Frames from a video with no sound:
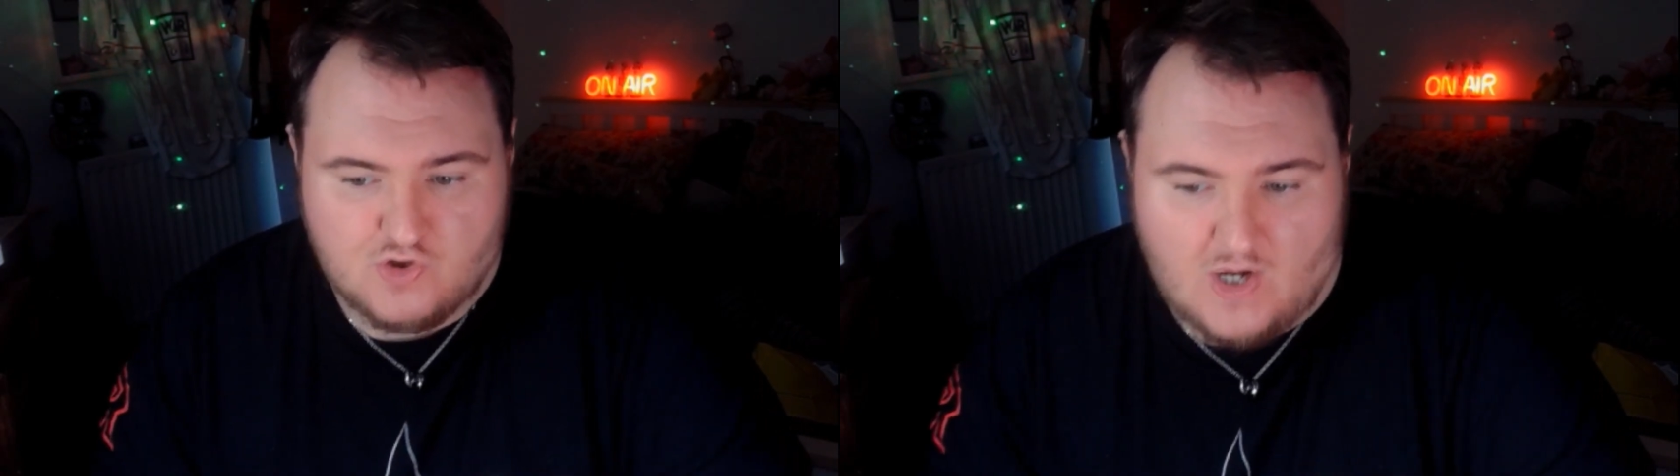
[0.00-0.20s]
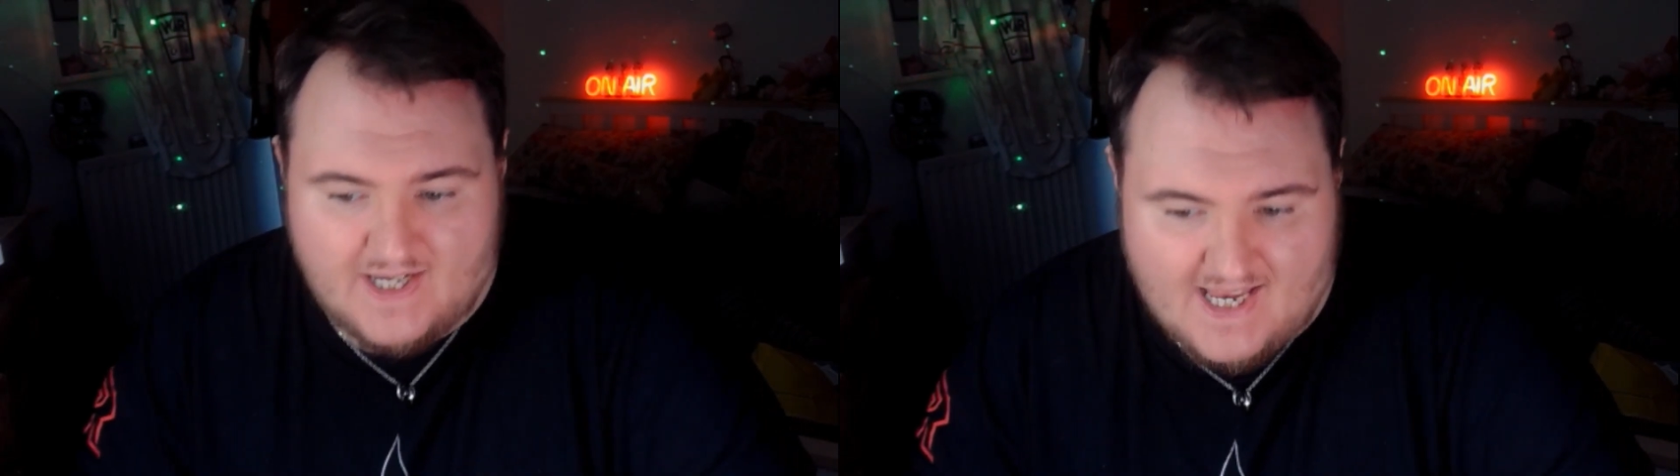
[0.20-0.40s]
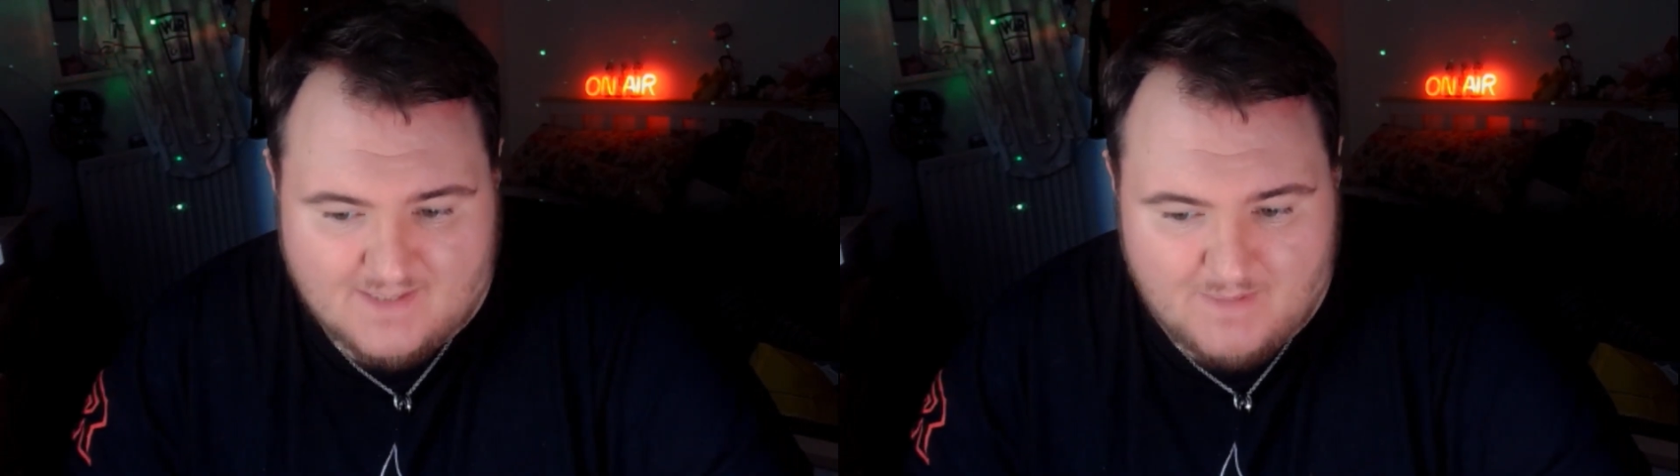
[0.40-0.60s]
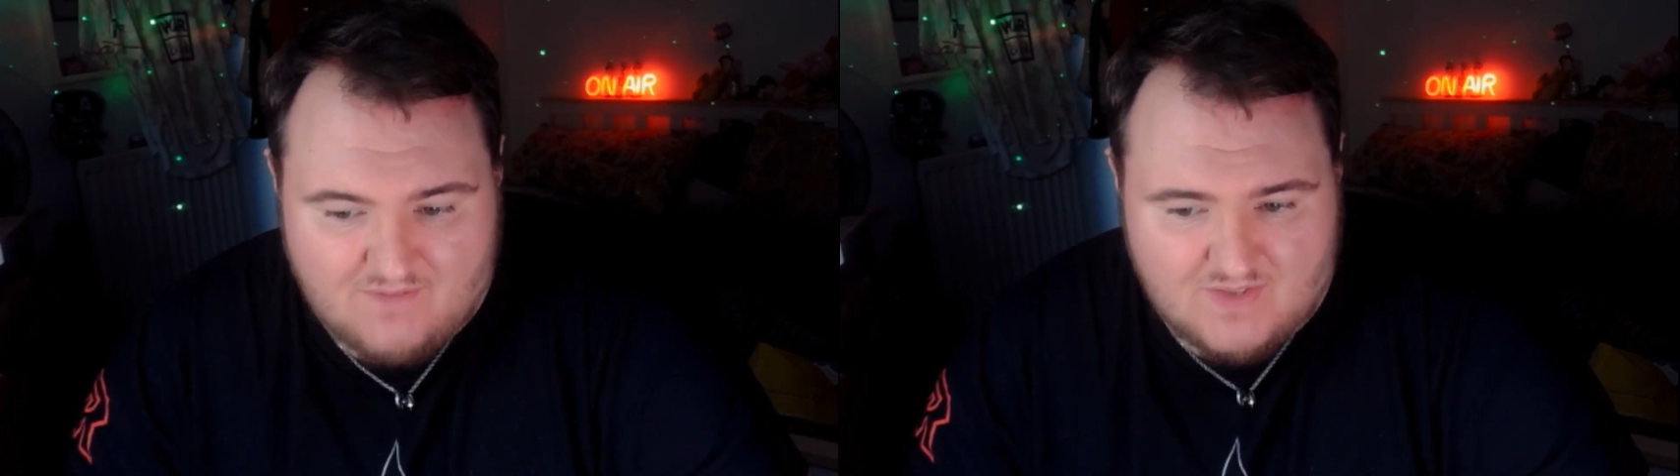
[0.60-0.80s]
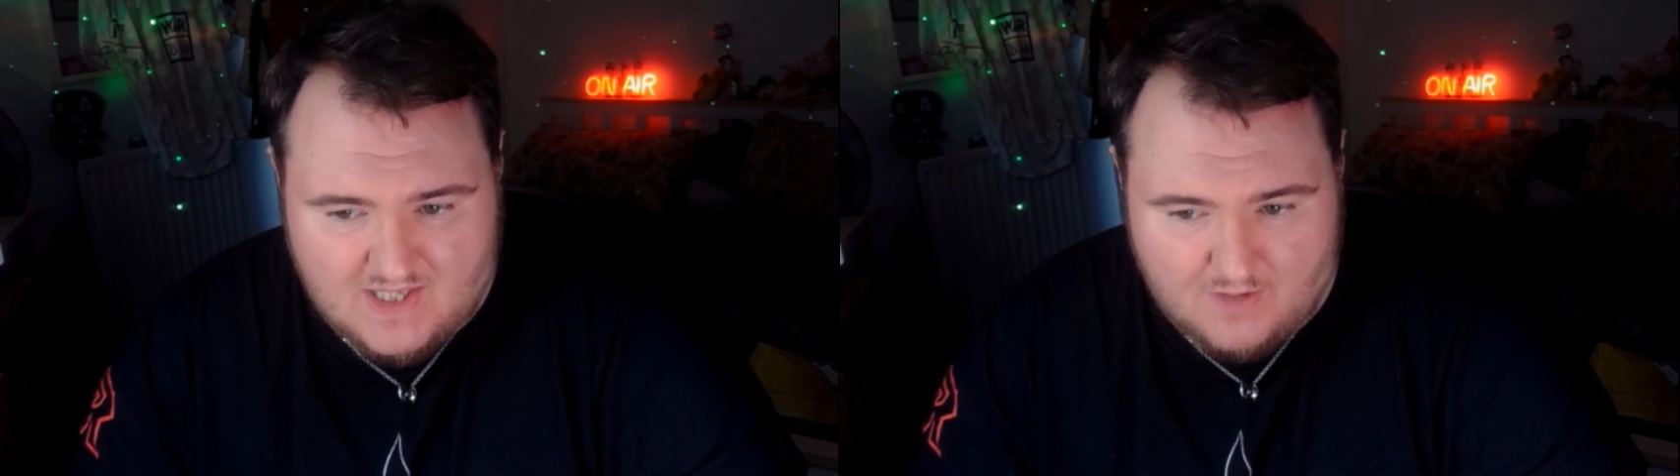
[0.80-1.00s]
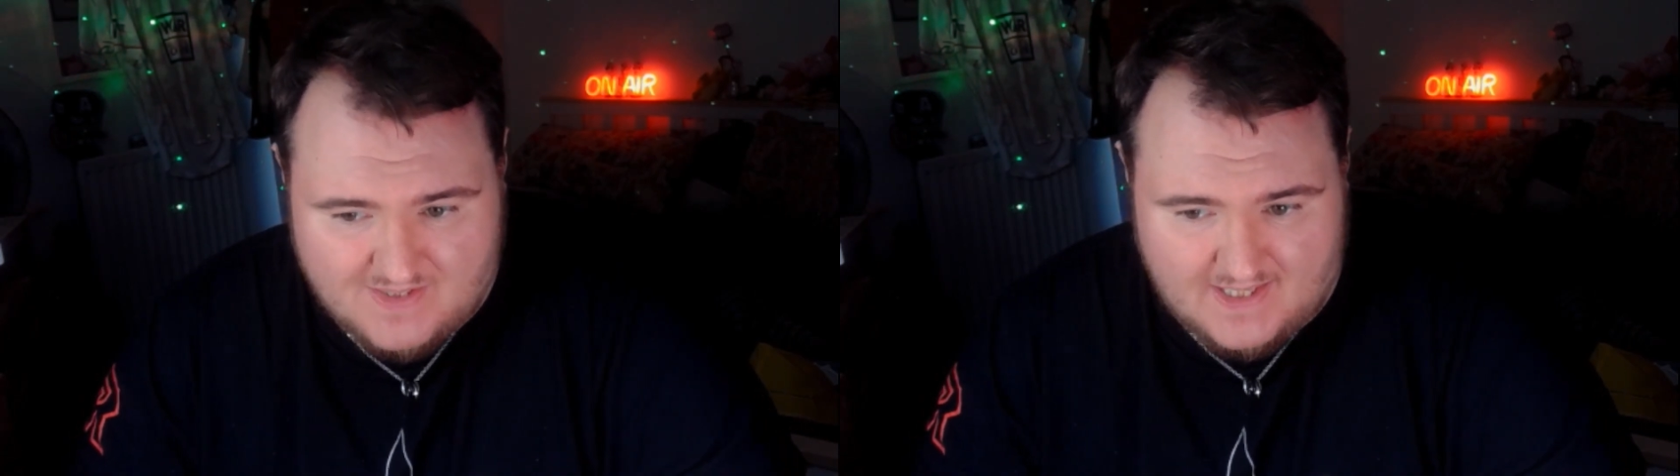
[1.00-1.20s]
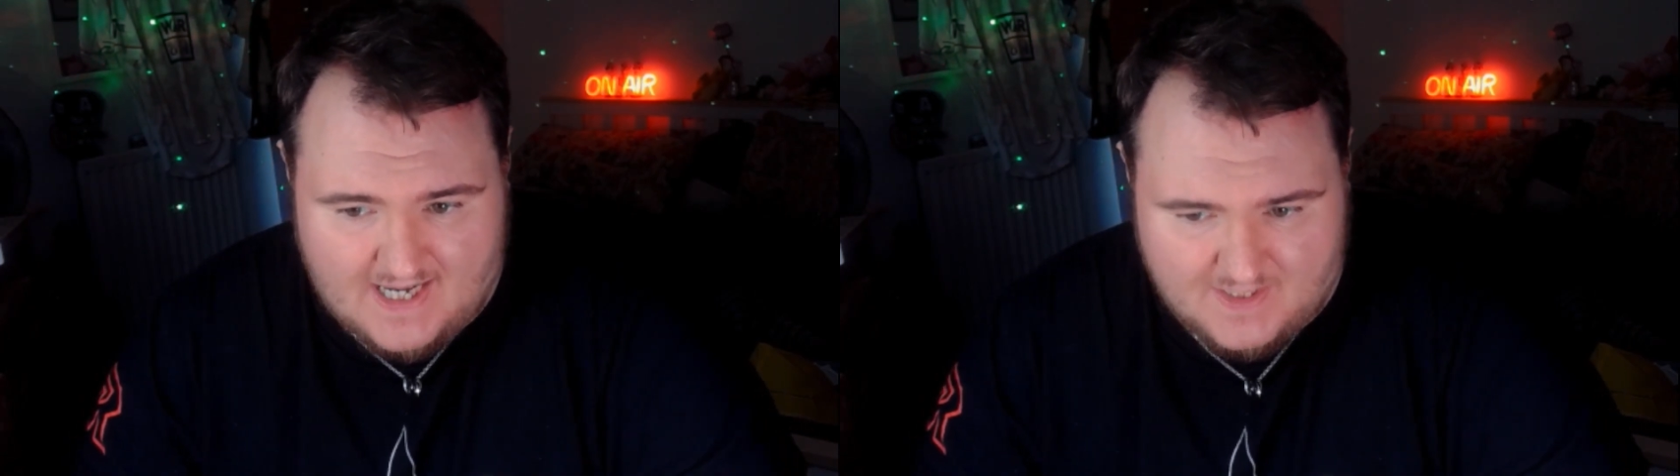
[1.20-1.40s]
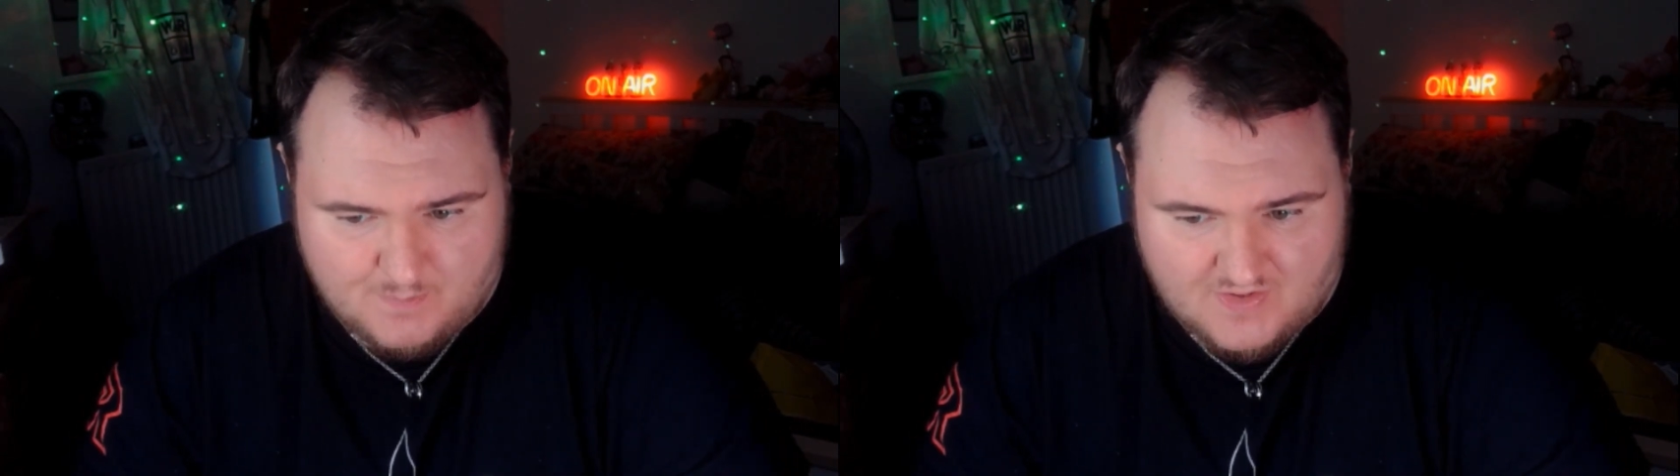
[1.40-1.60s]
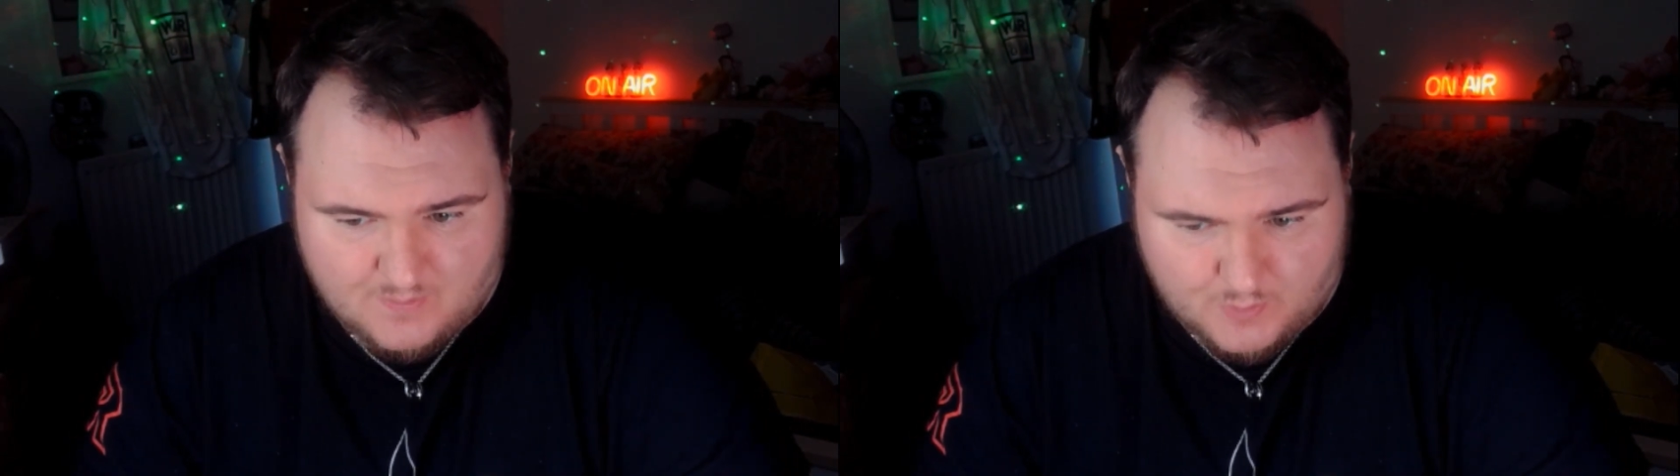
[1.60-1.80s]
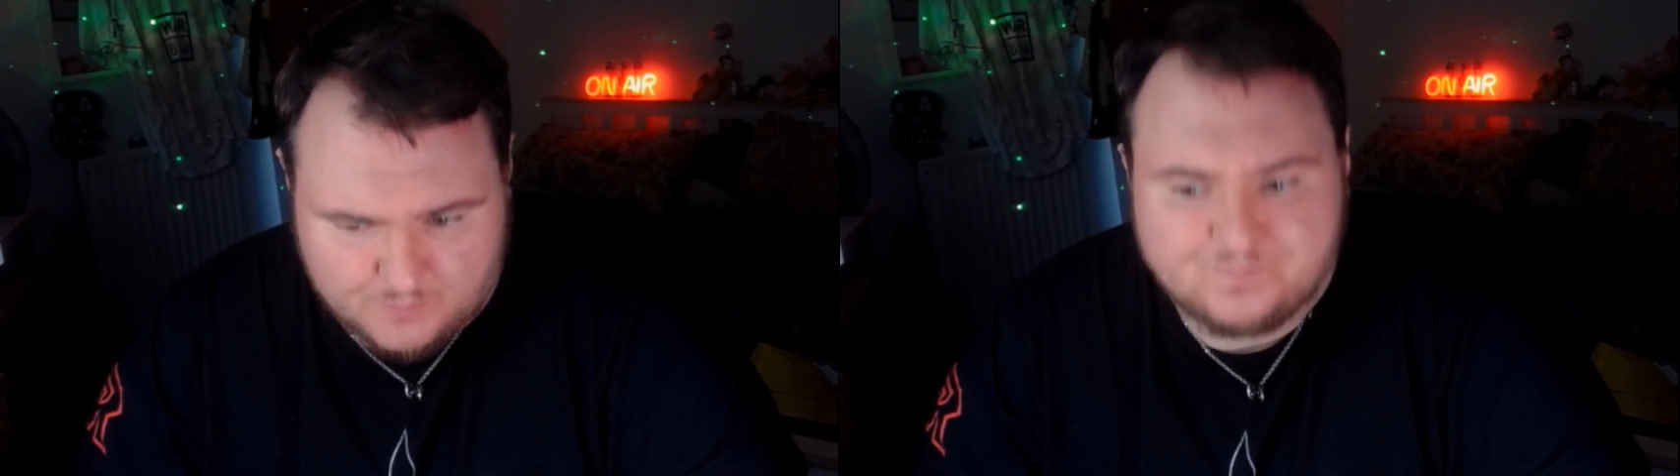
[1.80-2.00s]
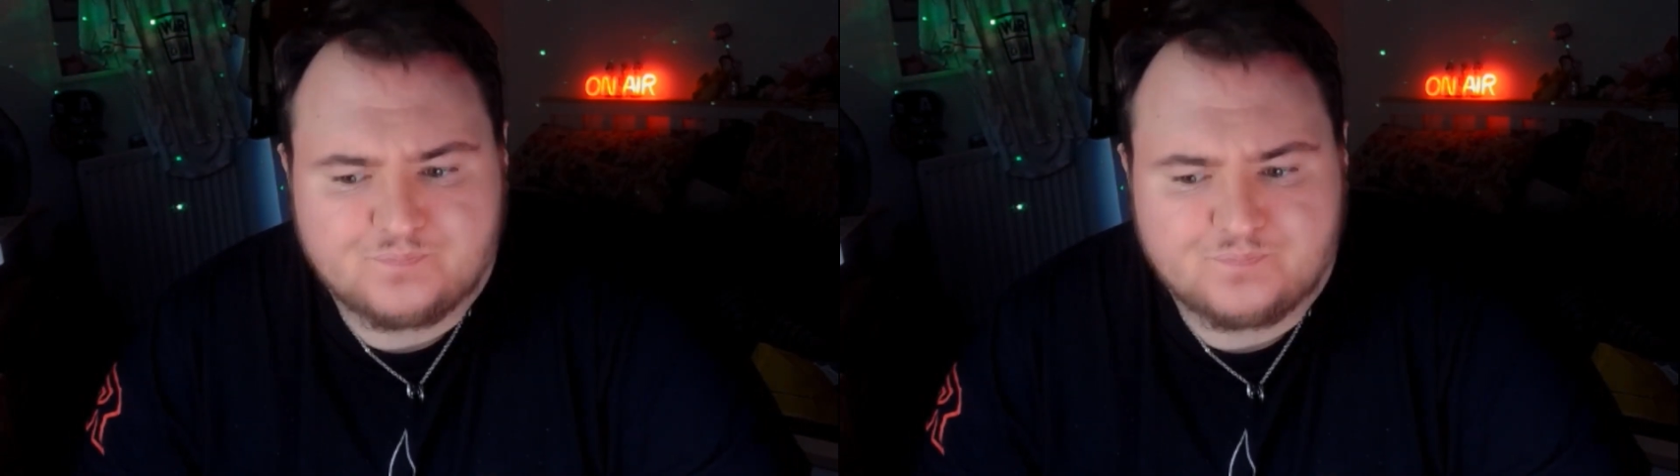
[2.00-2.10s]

to try and get as many videos in the can as possible.